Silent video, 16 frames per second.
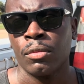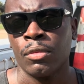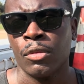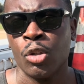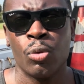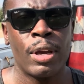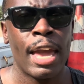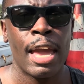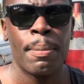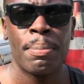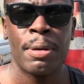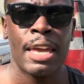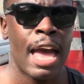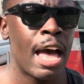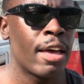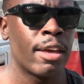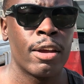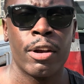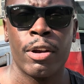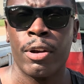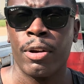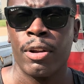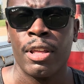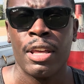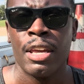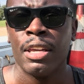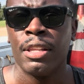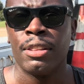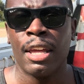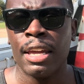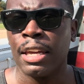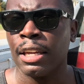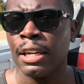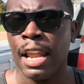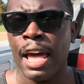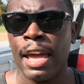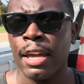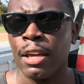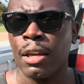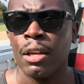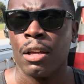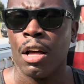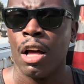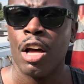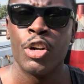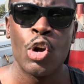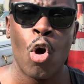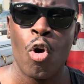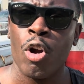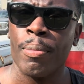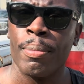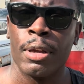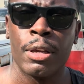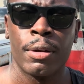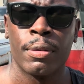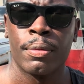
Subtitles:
You can't be out here thinking like a normie.